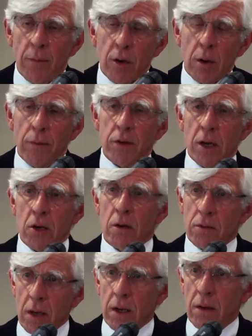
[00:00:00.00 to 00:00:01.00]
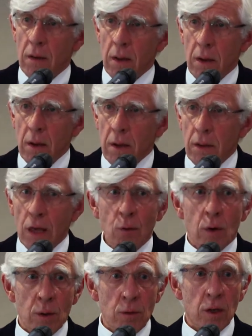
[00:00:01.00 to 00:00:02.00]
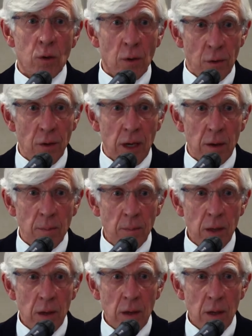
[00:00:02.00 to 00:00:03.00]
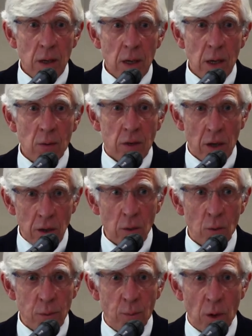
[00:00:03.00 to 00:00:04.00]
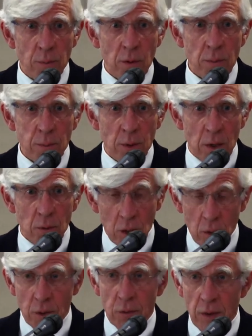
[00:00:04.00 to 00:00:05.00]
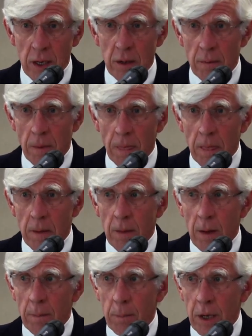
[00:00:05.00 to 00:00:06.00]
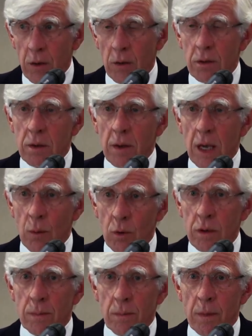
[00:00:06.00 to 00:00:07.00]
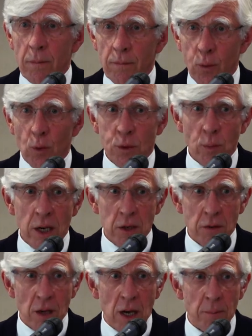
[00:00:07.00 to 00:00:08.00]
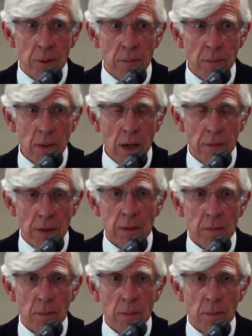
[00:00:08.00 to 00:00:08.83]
conversations said they thought it was a good thing. It was going to cause problems, but it was a good thing because it would force wages up, and that